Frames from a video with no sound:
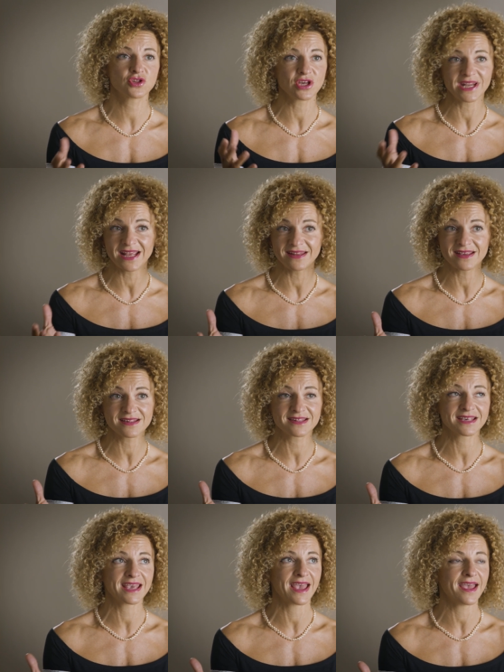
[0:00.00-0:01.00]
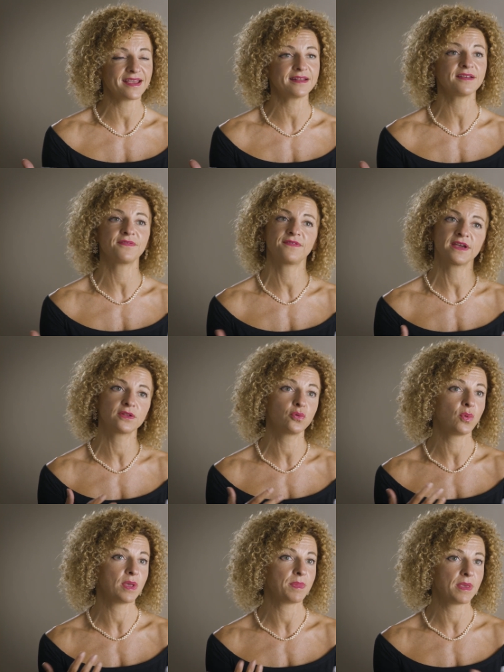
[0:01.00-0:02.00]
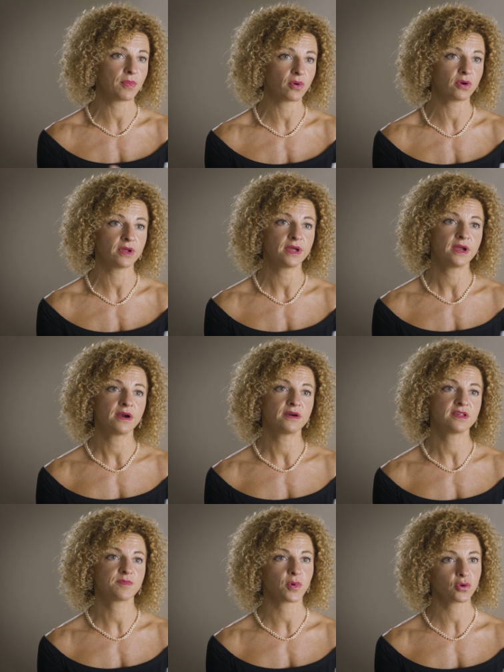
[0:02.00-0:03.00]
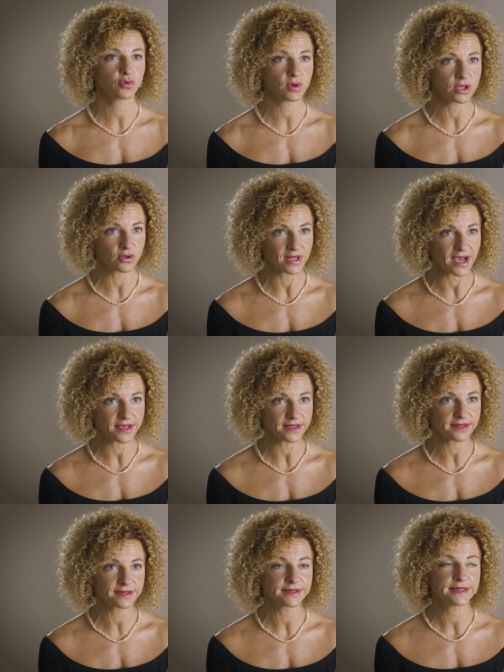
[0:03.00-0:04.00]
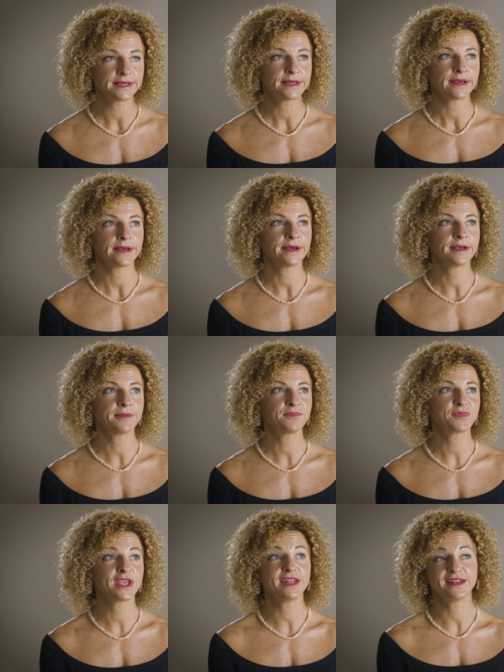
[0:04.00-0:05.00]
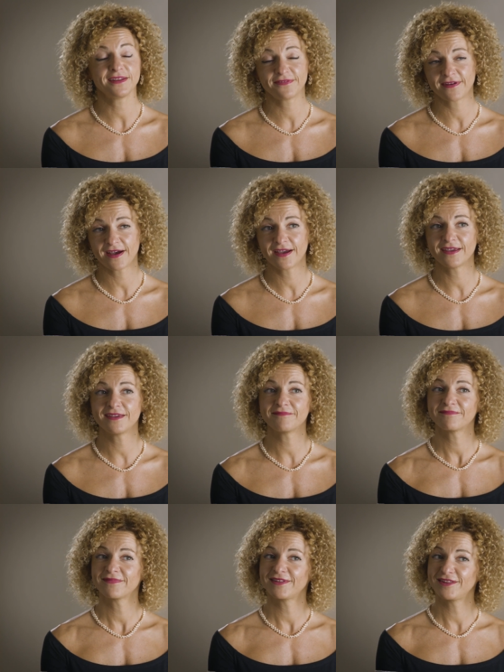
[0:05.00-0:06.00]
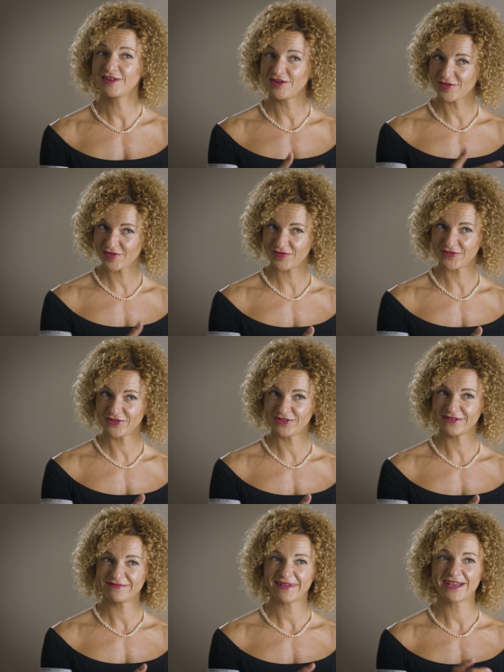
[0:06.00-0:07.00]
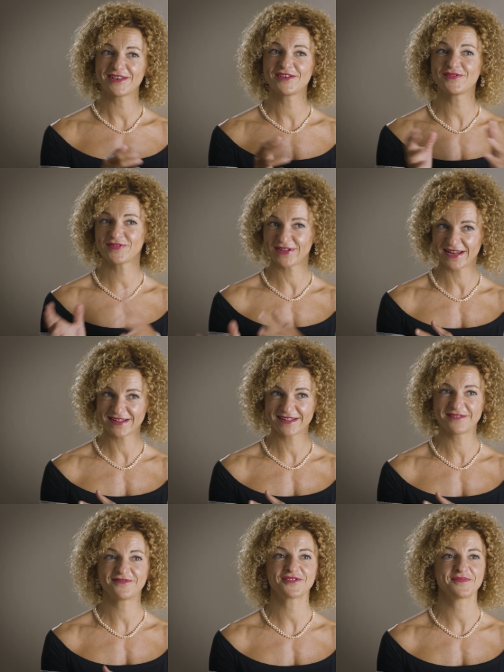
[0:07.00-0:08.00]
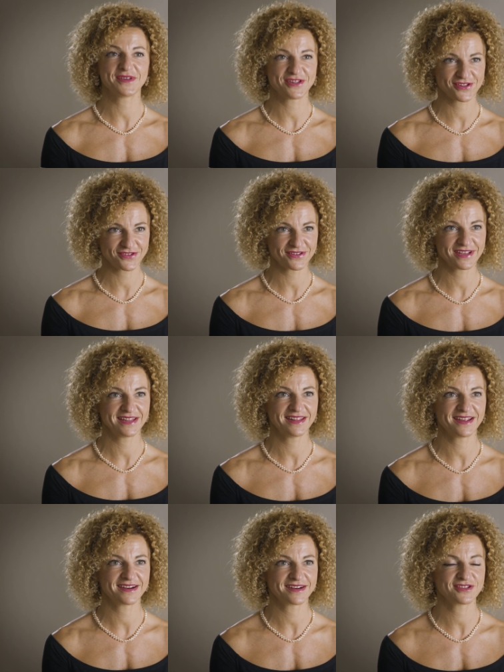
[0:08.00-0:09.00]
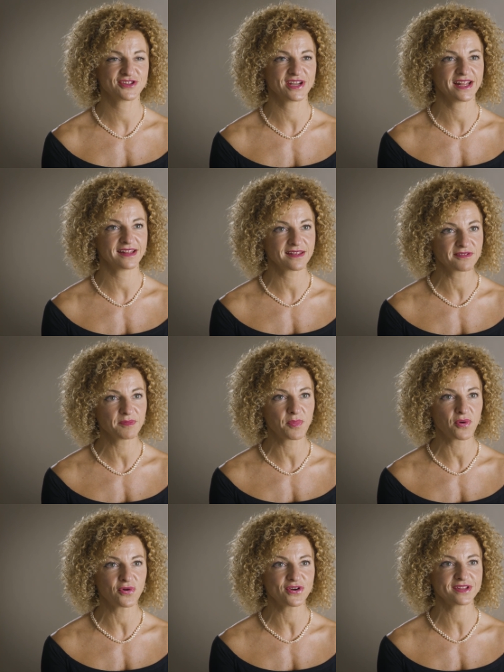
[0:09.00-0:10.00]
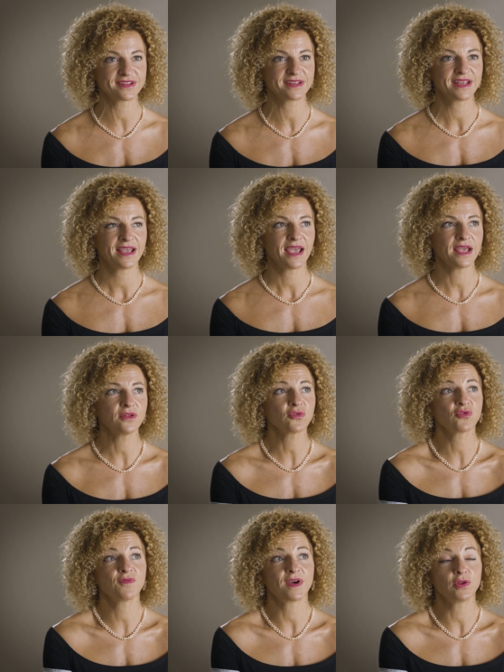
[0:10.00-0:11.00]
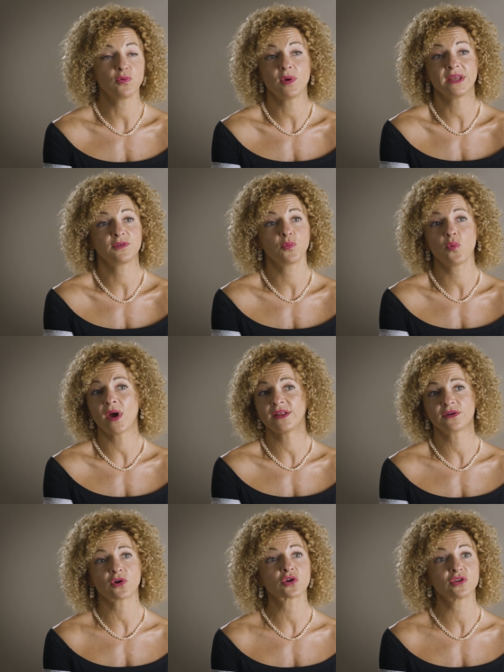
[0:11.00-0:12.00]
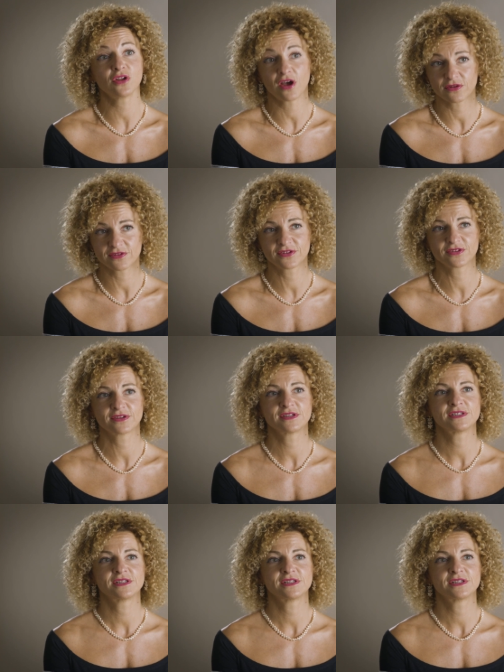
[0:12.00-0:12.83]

genetics can affect the way people respond to keto diet, um, identify the useful and useless information in their genetic report, and also evaluate whether or not